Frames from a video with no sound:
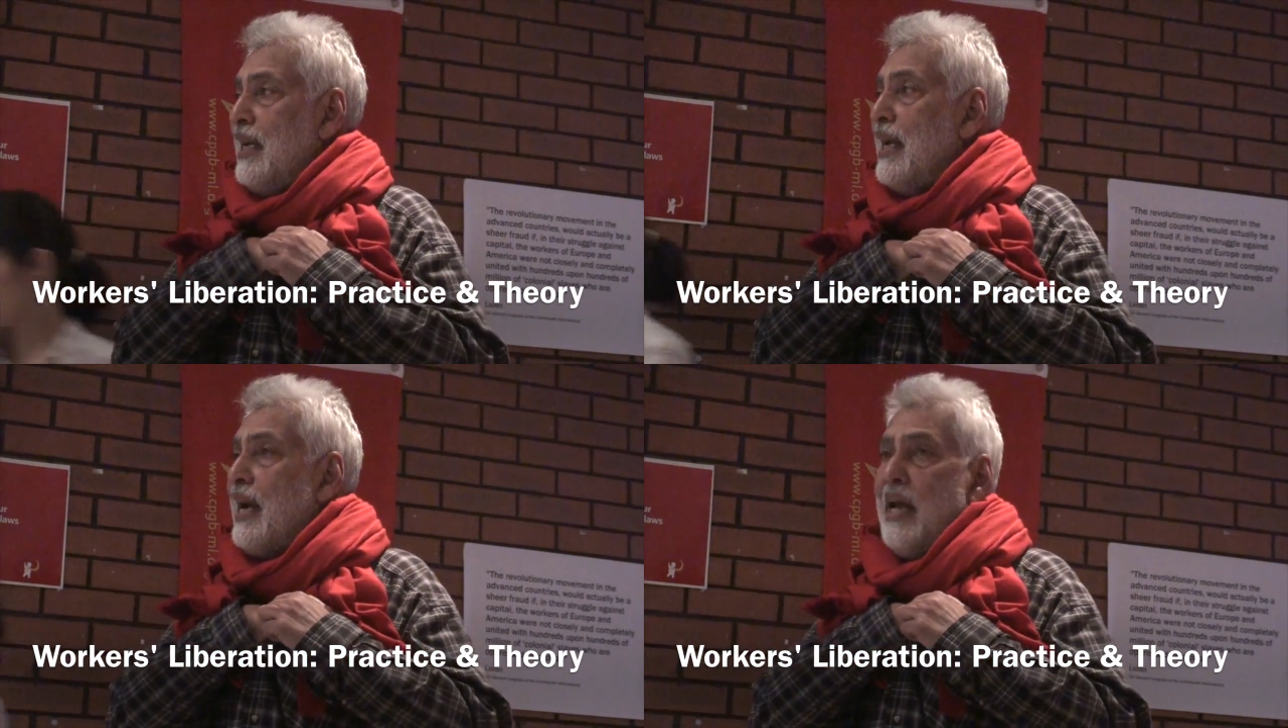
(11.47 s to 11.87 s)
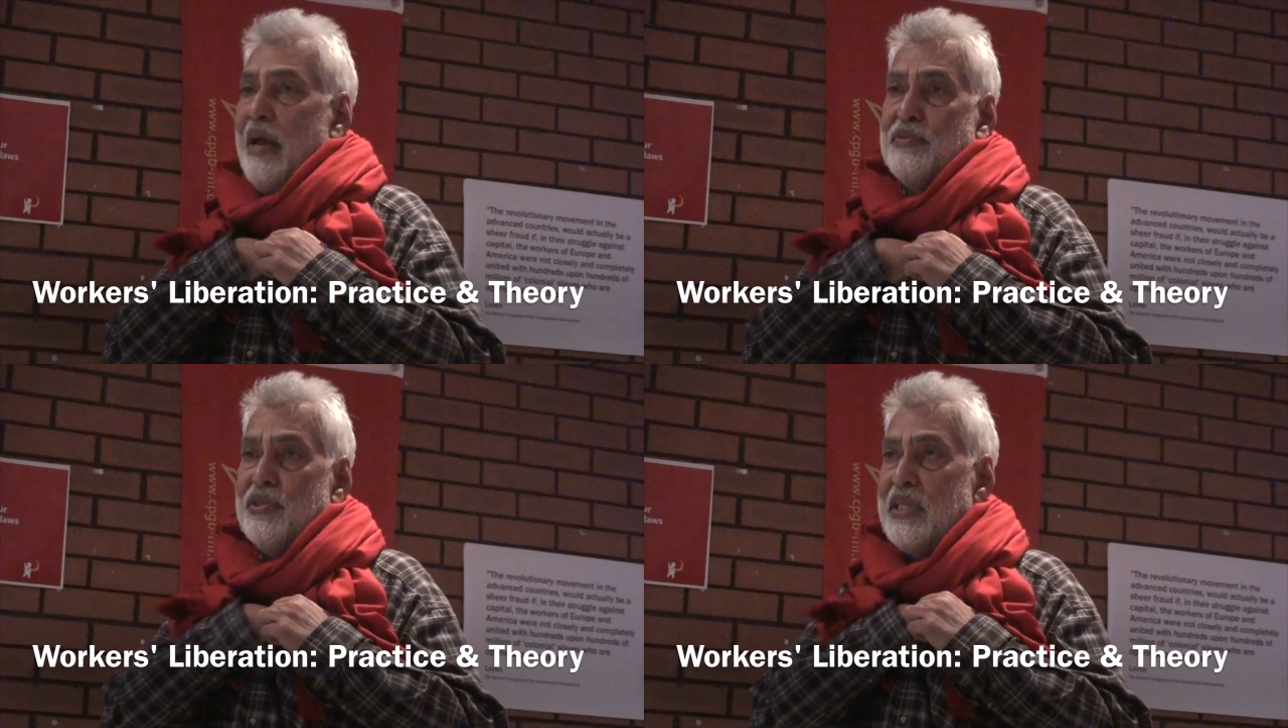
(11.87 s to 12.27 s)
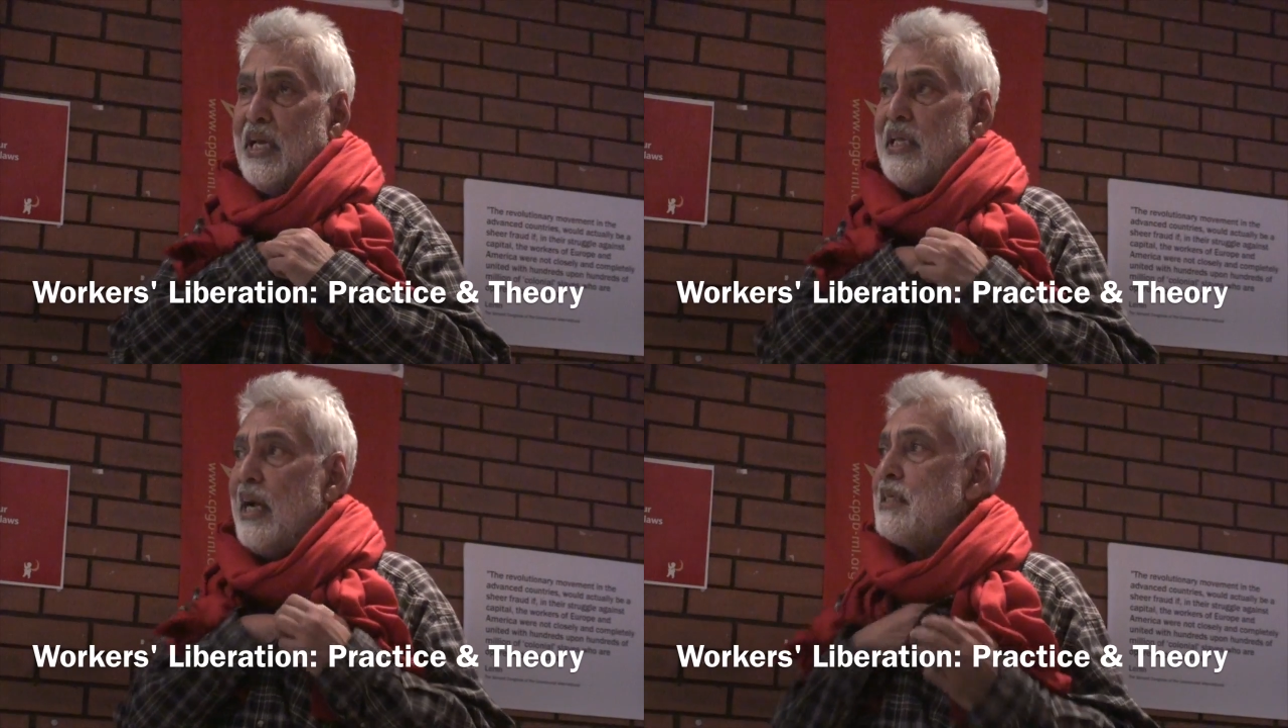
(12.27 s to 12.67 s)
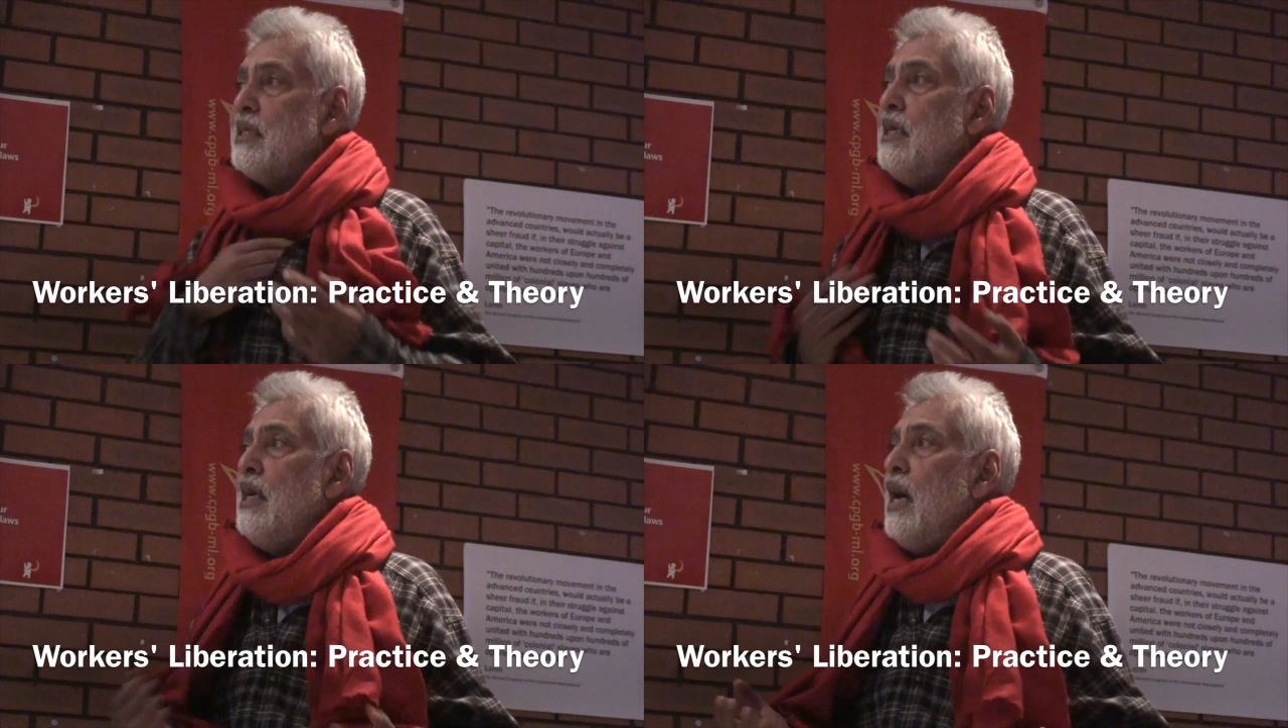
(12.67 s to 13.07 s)
here I am to say that.
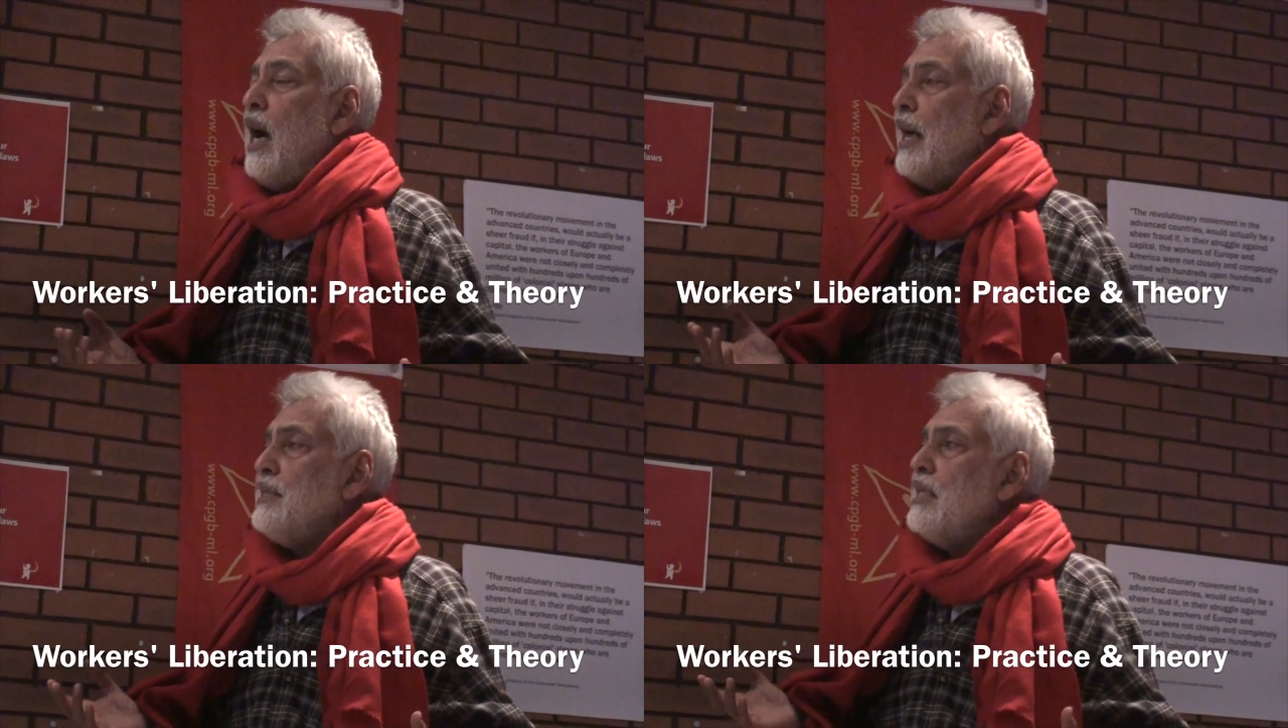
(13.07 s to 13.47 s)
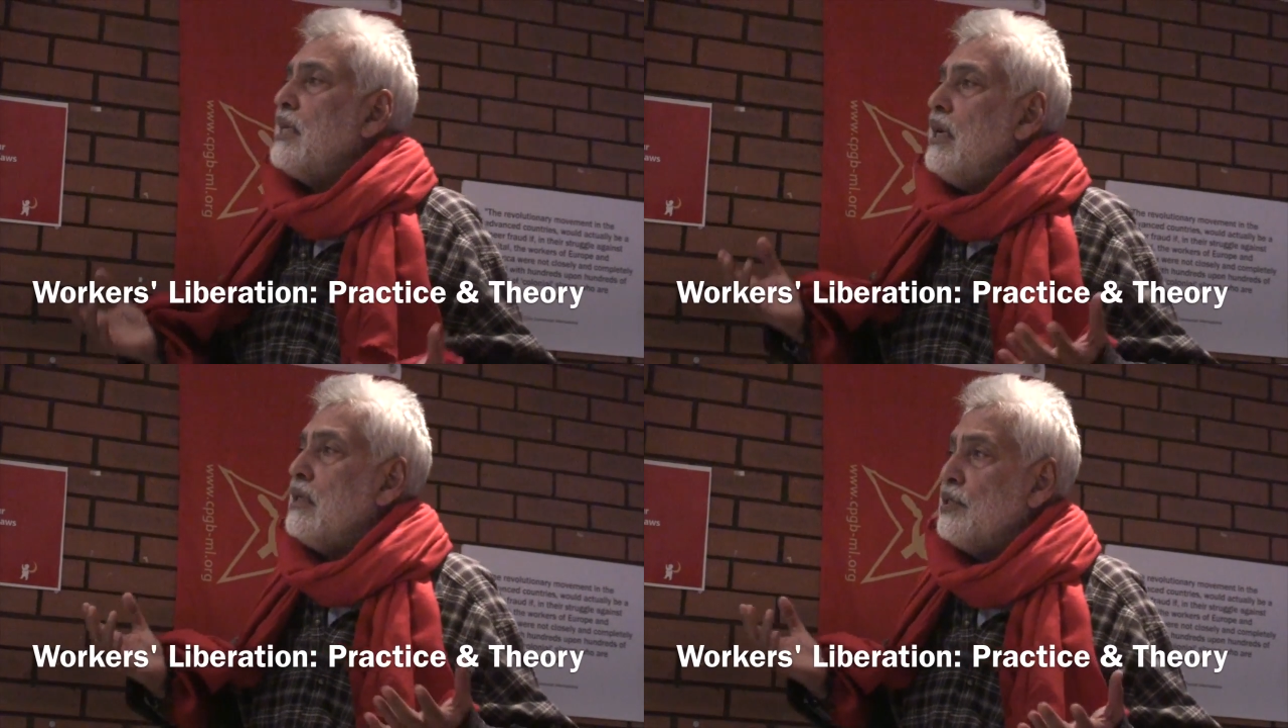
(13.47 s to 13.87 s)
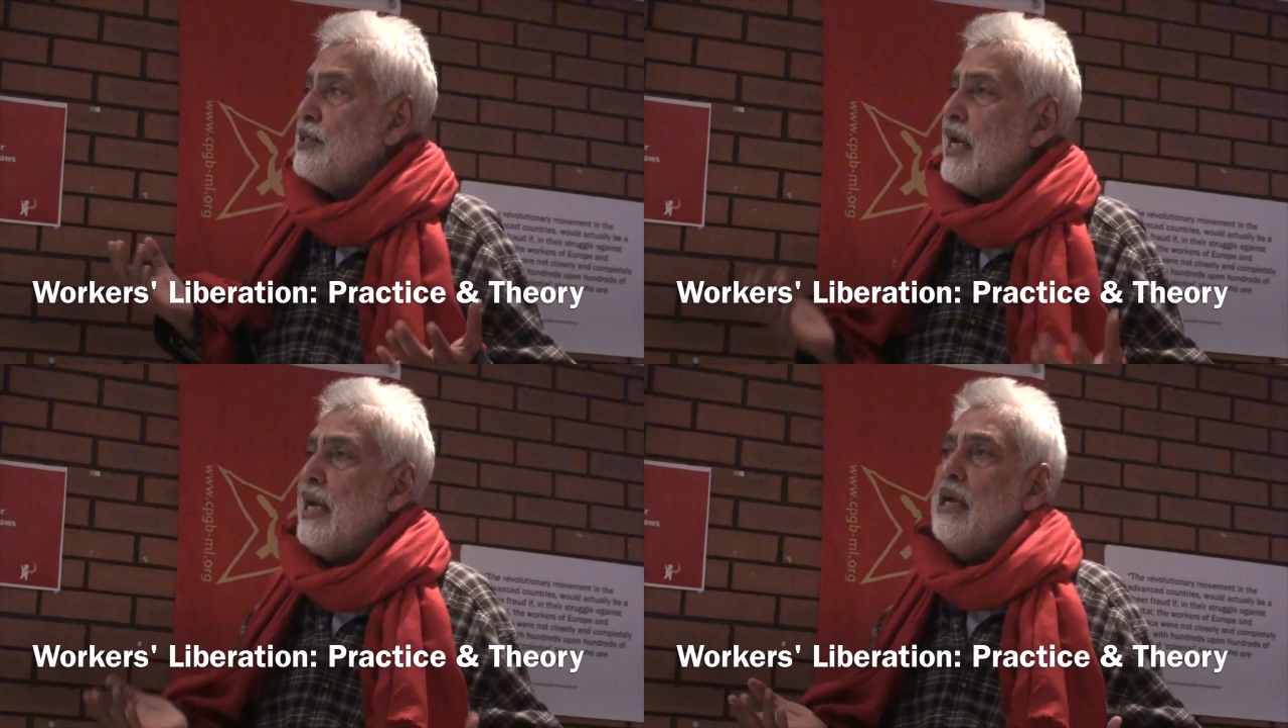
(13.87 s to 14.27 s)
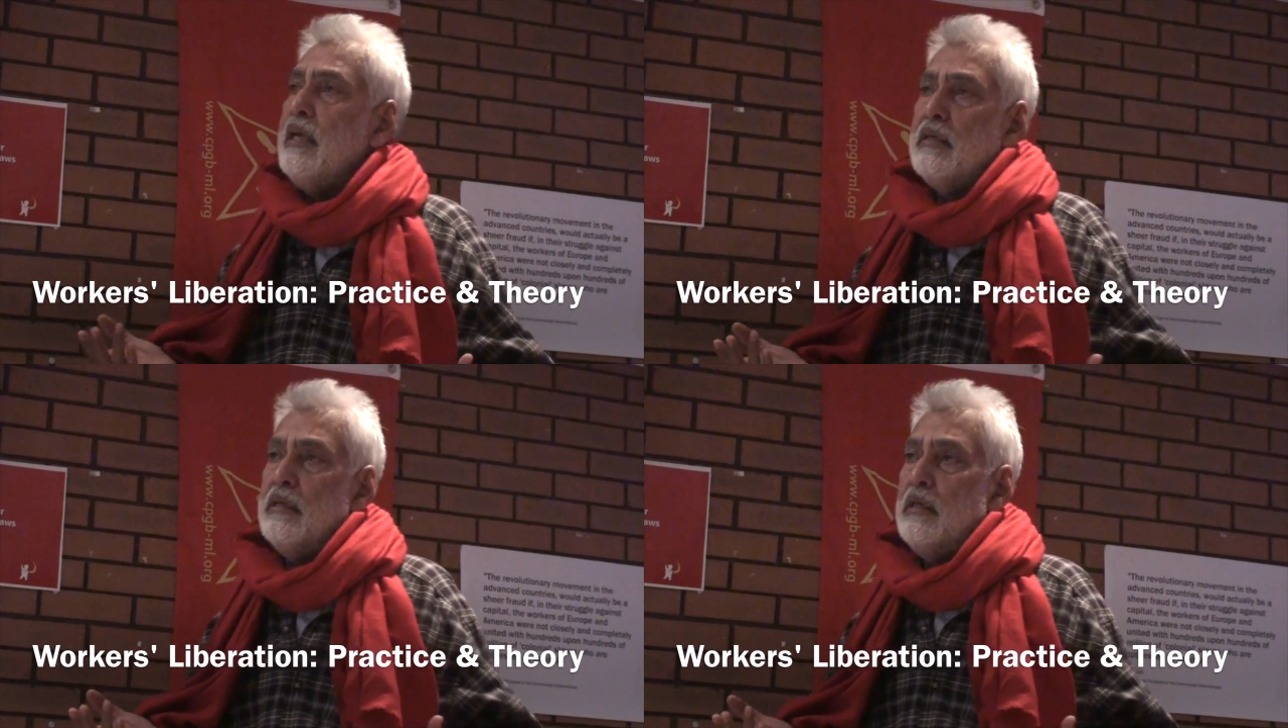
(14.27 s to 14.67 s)
I think today